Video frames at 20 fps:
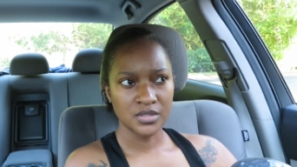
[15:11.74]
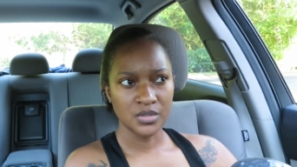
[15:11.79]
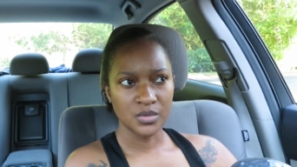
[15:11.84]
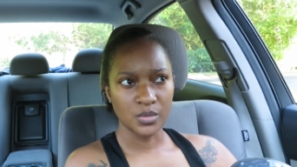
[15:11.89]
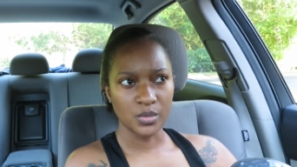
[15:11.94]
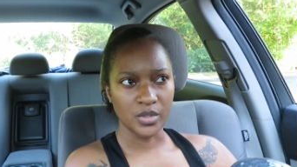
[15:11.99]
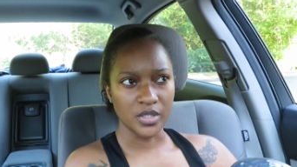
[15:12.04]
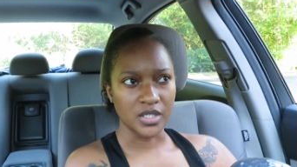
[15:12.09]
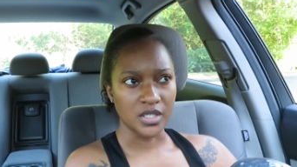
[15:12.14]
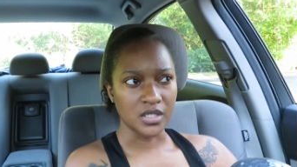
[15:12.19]

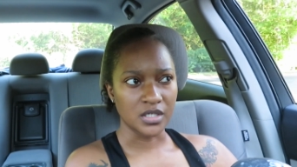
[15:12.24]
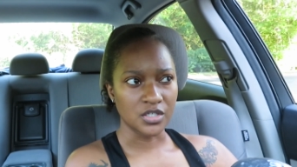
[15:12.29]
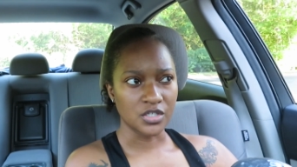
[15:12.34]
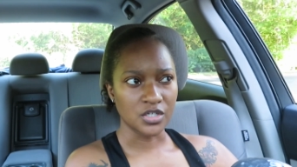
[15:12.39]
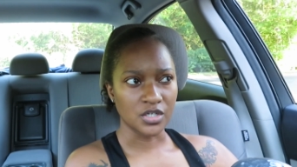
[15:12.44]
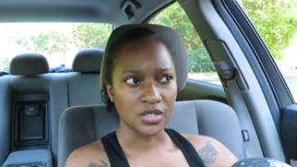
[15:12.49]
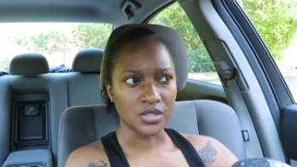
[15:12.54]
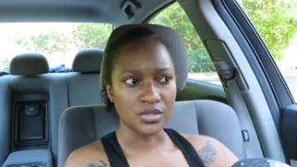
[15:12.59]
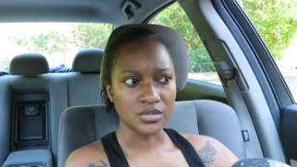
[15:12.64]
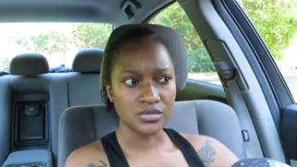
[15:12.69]
we, you
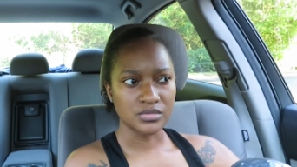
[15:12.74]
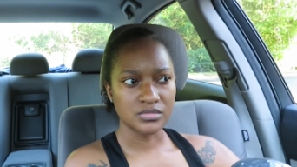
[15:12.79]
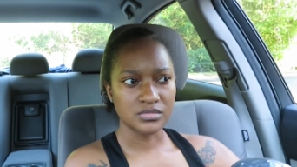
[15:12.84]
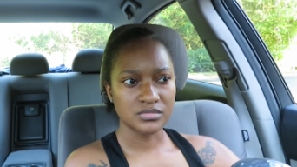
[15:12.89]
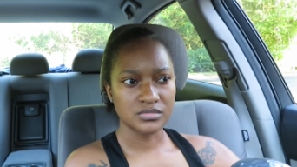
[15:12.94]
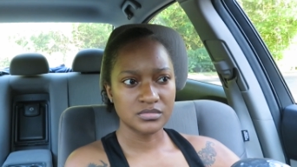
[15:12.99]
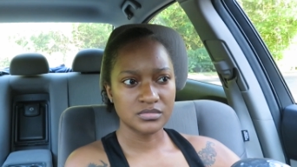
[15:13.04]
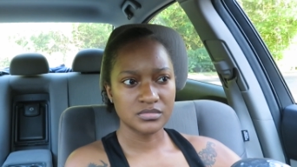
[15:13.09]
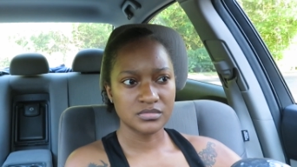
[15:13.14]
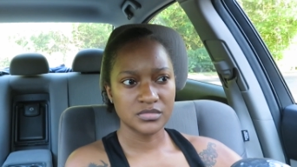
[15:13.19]
know,
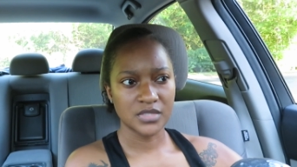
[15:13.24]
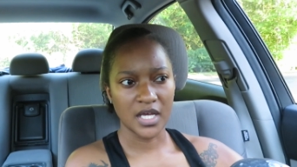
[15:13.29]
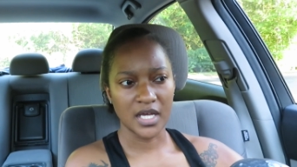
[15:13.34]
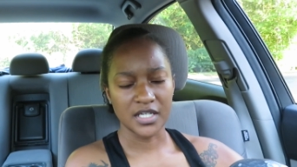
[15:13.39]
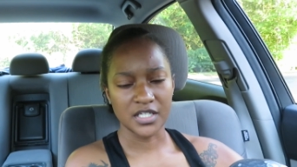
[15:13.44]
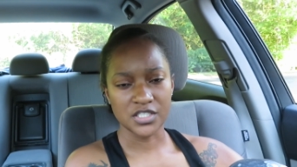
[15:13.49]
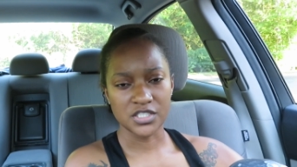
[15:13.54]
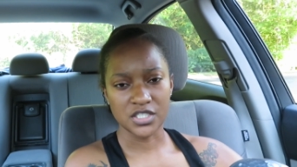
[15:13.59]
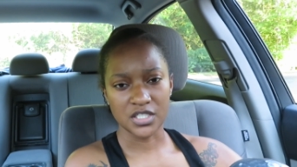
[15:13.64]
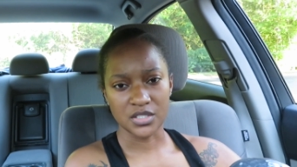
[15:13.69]
had
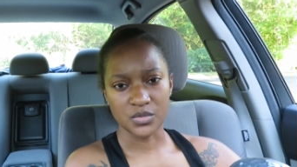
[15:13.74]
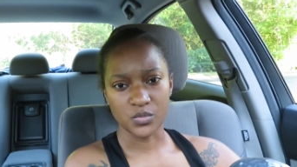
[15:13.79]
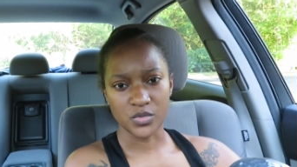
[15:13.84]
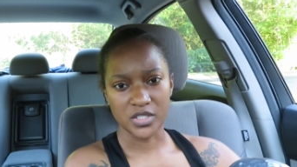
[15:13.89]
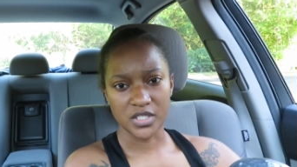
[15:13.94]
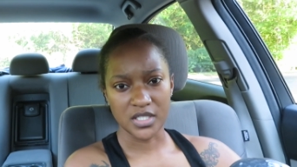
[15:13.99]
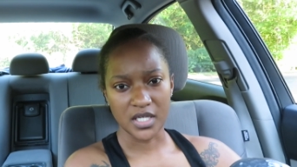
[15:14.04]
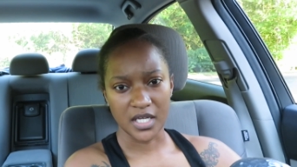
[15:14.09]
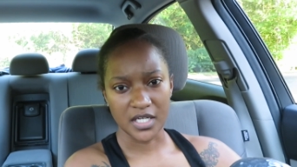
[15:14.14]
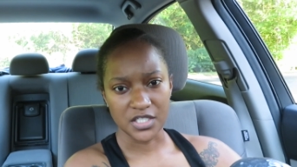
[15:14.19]
each other, we
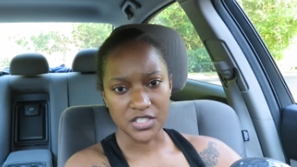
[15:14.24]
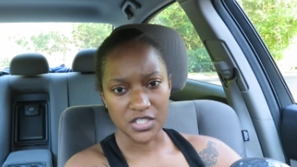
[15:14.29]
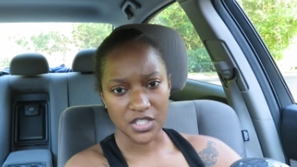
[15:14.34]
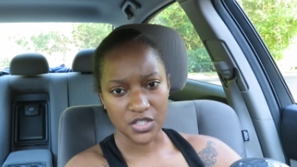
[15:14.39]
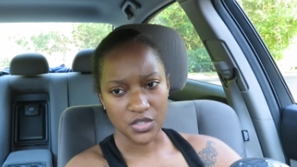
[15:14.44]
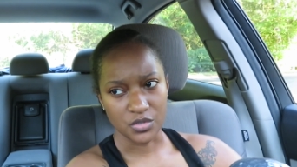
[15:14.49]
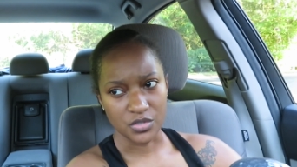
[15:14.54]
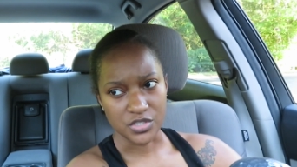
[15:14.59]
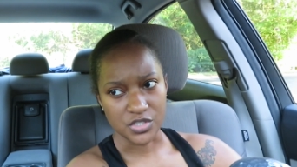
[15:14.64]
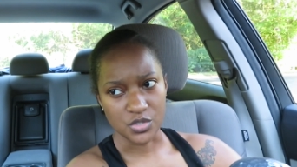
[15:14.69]
got each
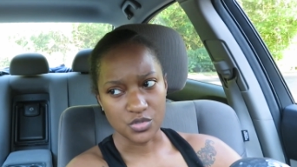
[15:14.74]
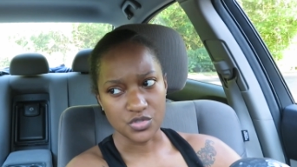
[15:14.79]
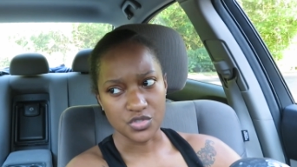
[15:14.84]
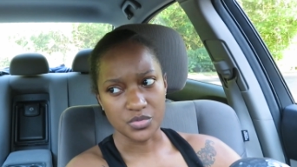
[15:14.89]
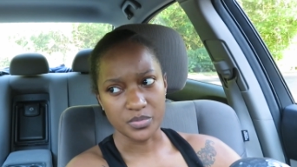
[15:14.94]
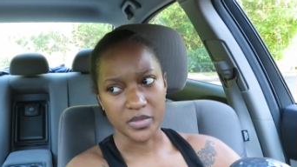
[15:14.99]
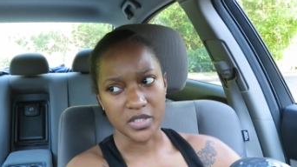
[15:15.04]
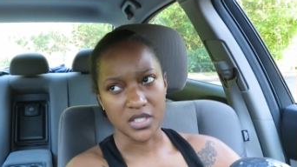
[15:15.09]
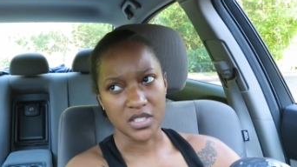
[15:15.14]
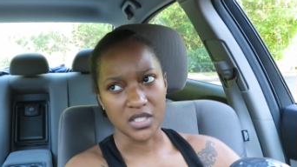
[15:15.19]
other on social
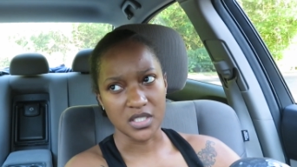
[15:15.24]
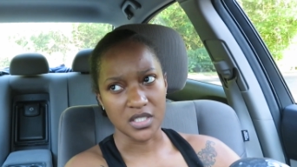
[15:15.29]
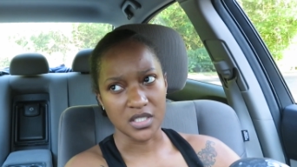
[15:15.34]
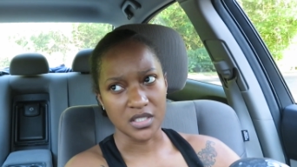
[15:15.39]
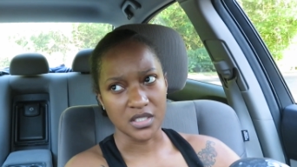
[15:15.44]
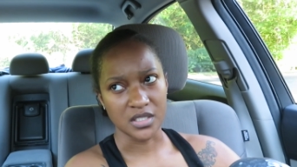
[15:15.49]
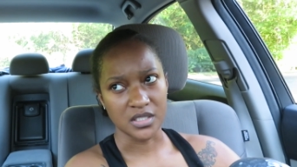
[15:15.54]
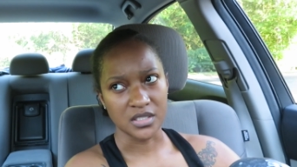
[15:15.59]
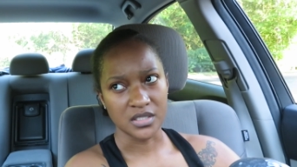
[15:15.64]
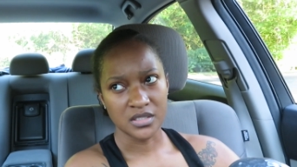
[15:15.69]

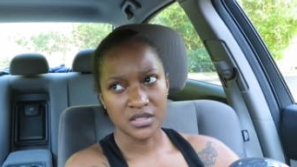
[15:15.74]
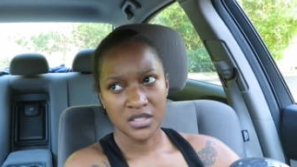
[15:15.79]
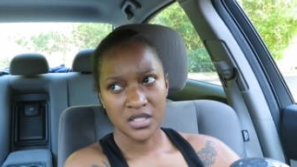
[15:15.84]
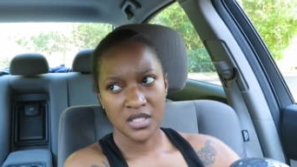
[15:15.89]
media,